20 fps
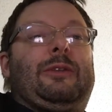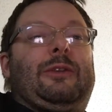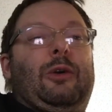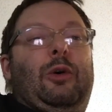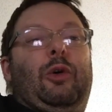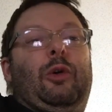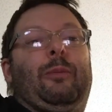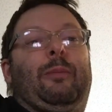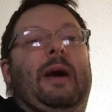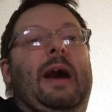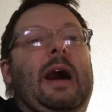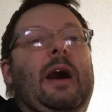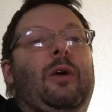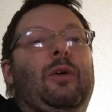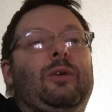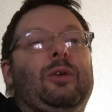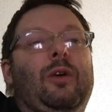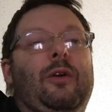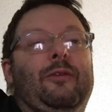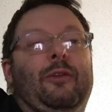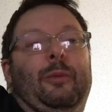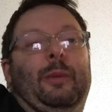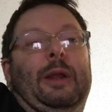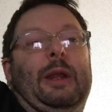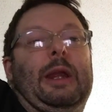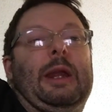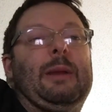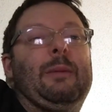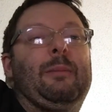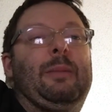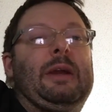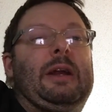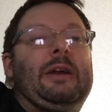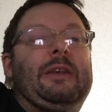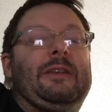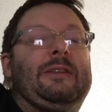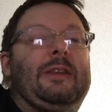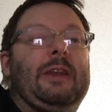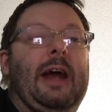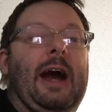to hold power over me
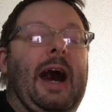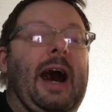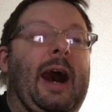because